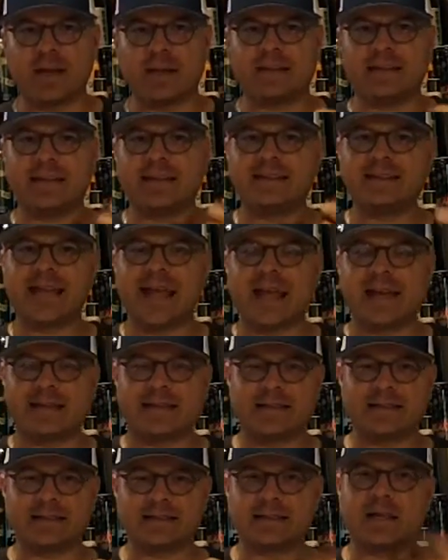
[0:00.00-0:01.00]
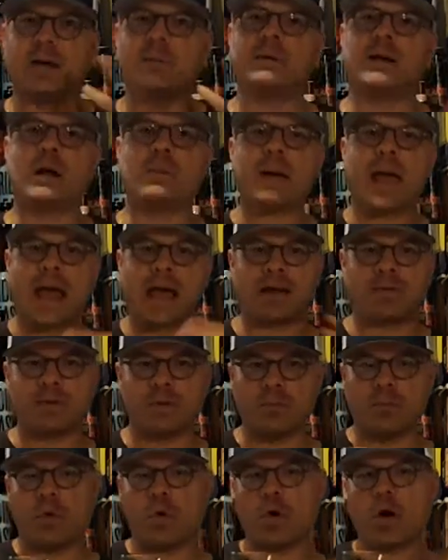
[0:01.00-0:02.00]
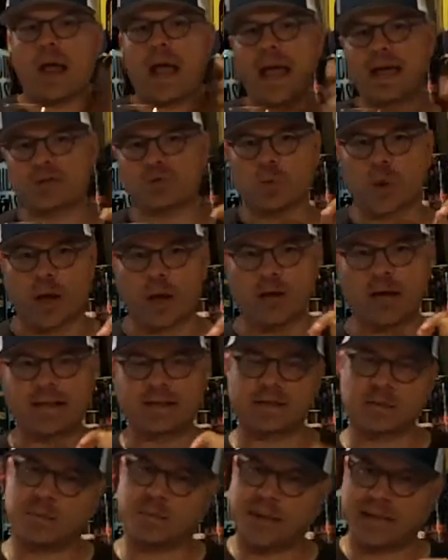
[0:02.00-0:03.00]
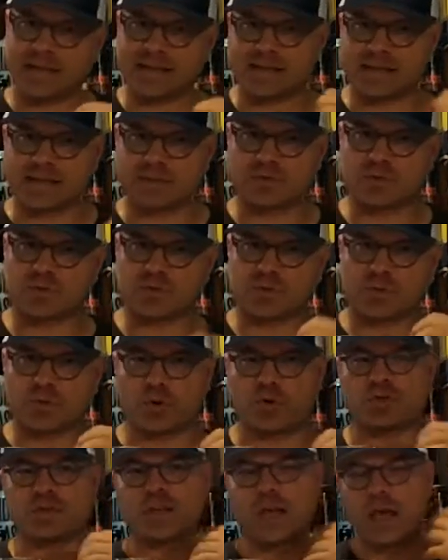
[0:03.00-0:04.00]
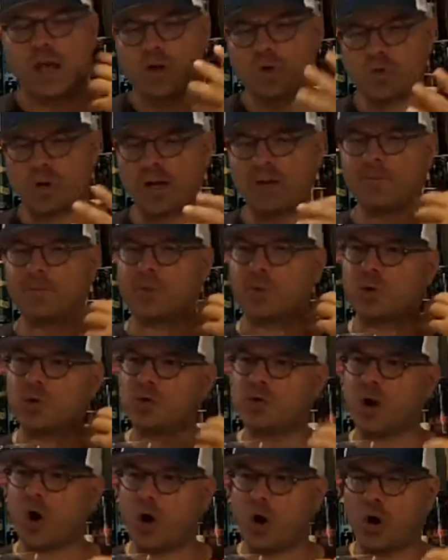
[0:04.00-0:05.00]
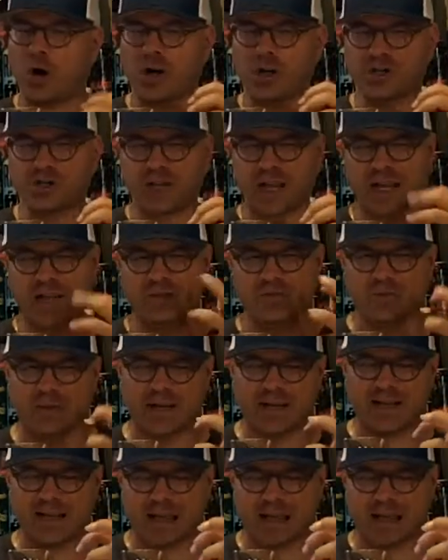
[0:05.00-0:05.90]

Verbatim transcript: it, the dankness is coming up out of it more, as well as the big citrus fruits, grapefruit, orange, tangerine,